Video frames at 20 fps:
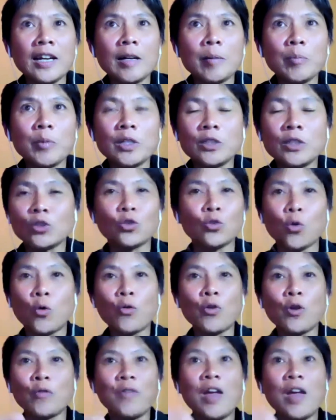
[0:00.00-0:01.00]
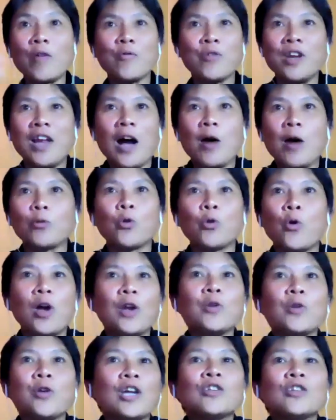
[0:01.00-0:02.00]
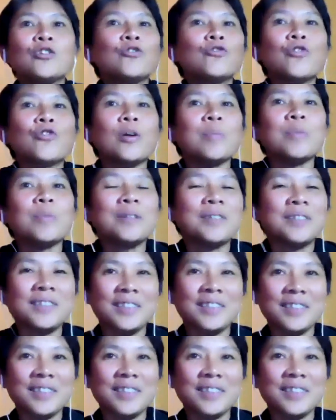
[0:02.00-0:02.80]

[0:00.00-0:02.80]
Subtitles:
outdoor education trip.